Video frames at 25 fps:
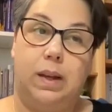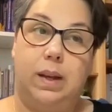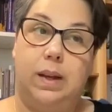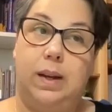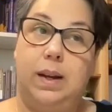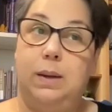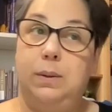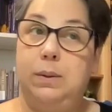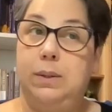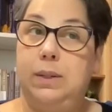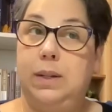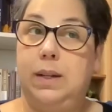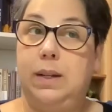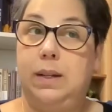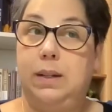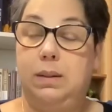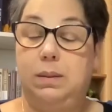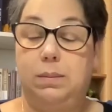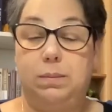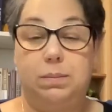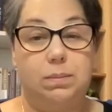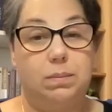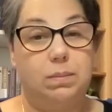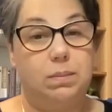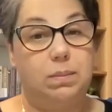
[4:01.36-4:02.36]
And I was like,
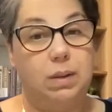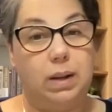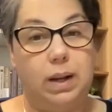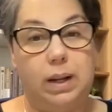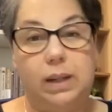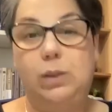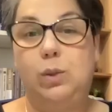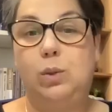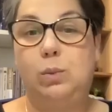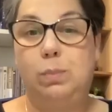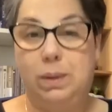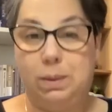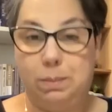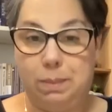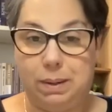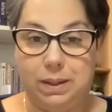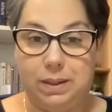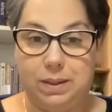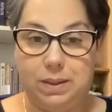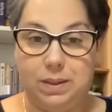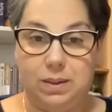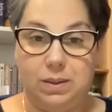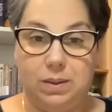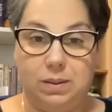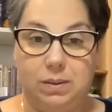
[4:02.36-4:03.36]
I'll do my
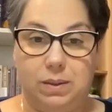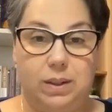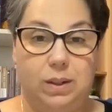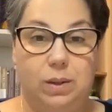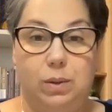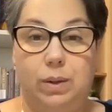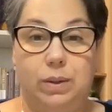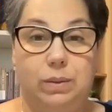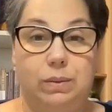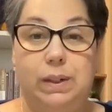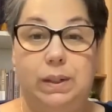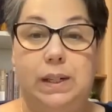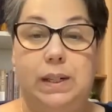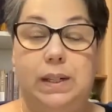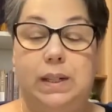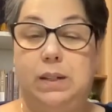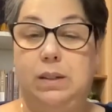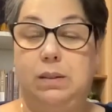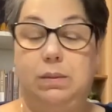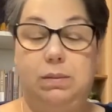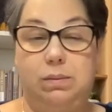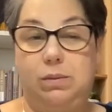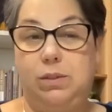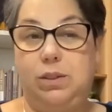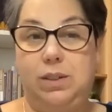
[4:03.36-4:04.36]
best. I really
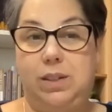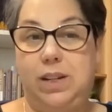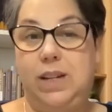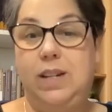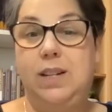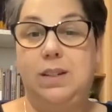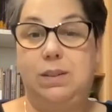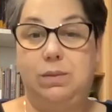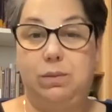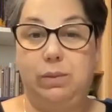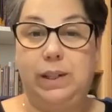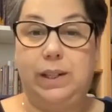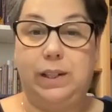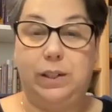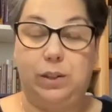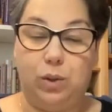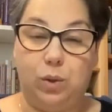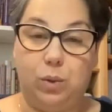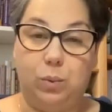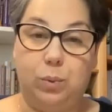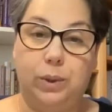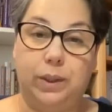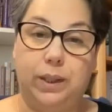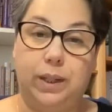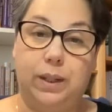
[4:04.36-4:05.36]
didn't really
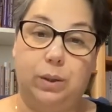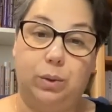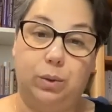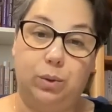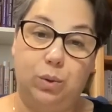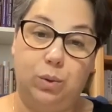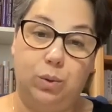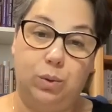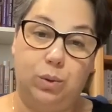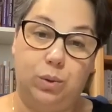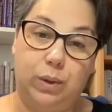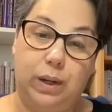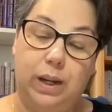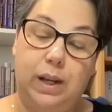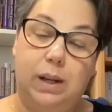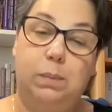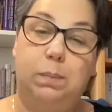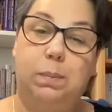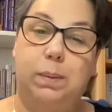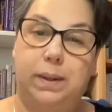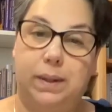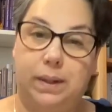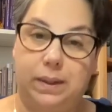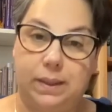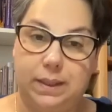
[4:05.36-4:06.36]
know what I could do to help,
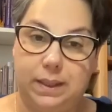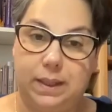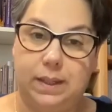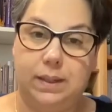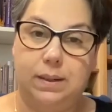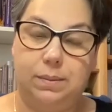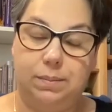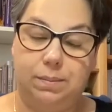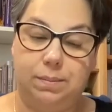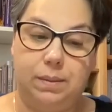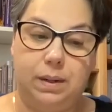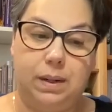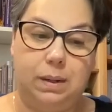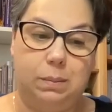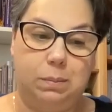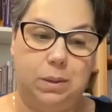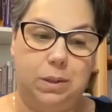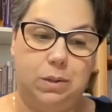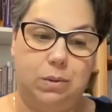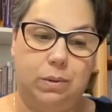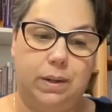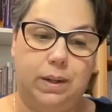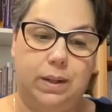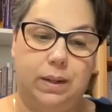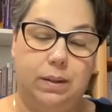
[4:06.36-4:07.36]
but I said, let me
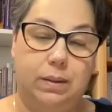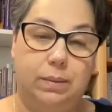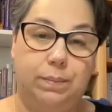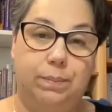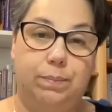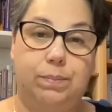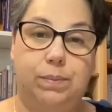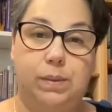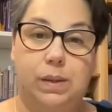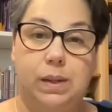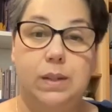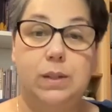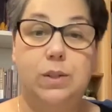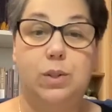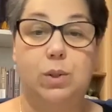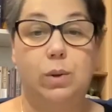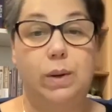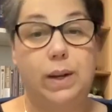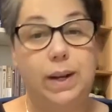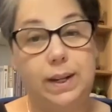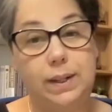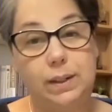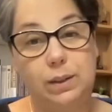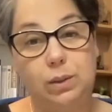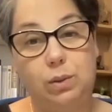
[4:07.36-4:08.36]
try. And so
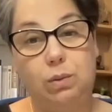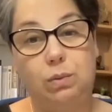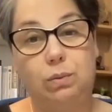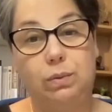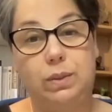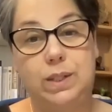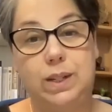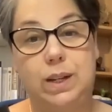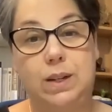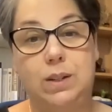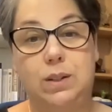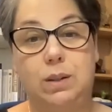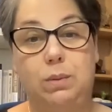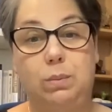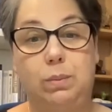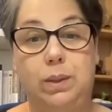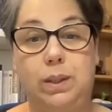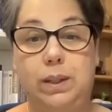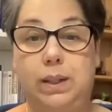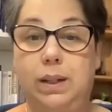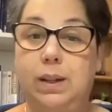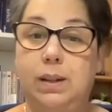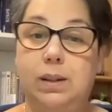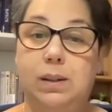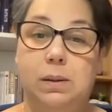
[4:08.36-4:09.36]
I had a conversation with
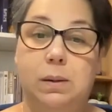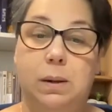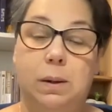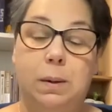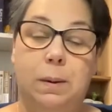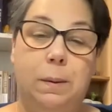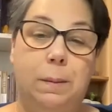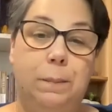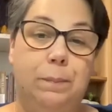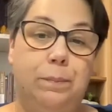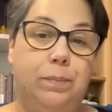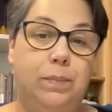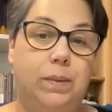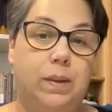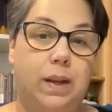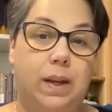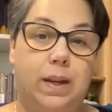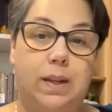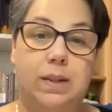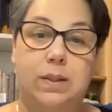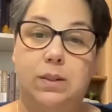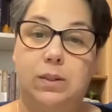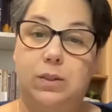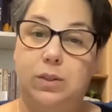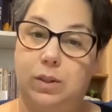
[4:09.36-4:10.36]
the girl,
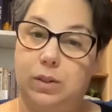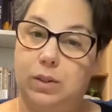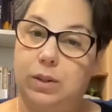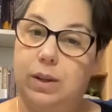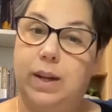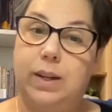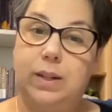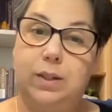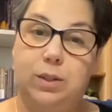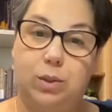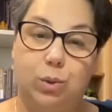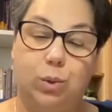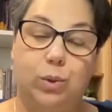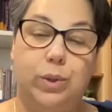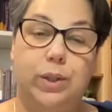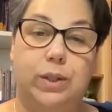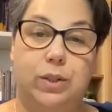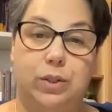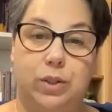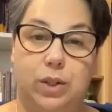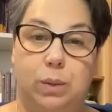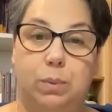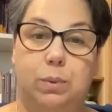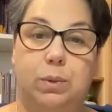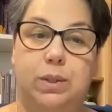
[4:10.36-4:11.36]
and I saw that
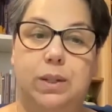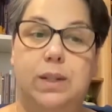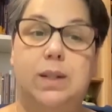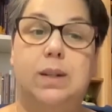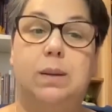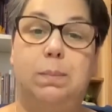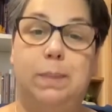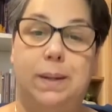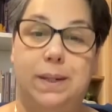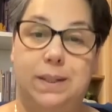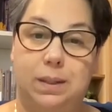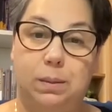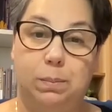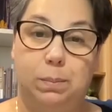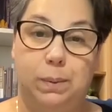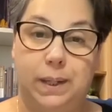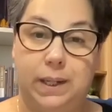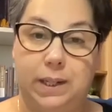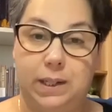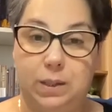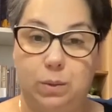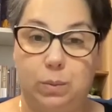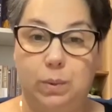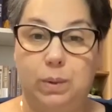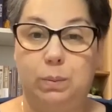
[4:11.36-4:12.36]
she was in a better
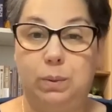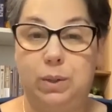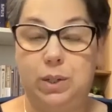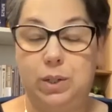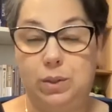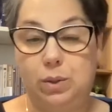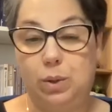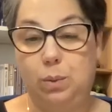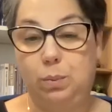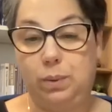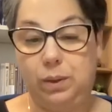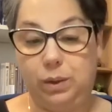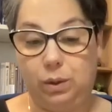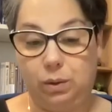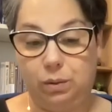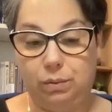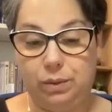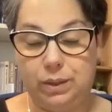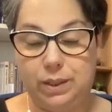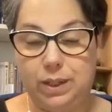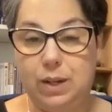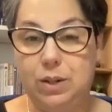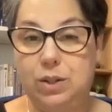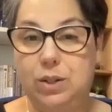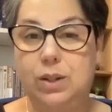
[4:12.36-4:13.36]
place when we stopped the
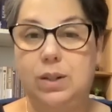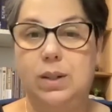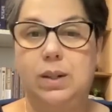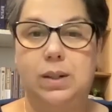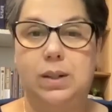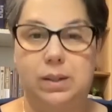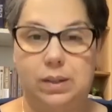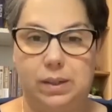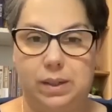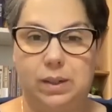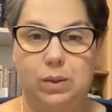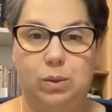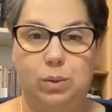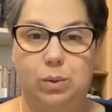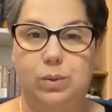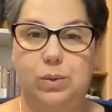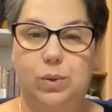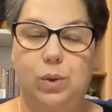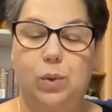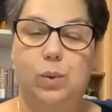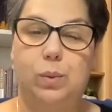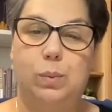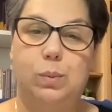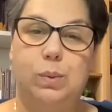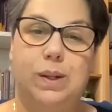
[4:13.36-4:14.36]
conversation. And,
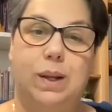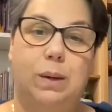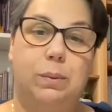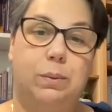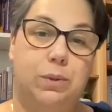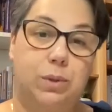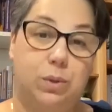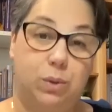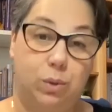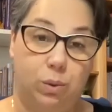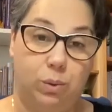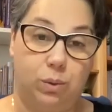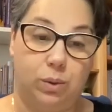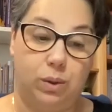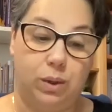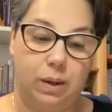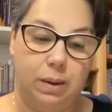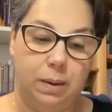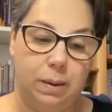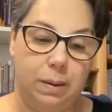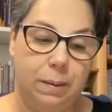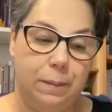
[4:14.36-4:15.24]
so that was good.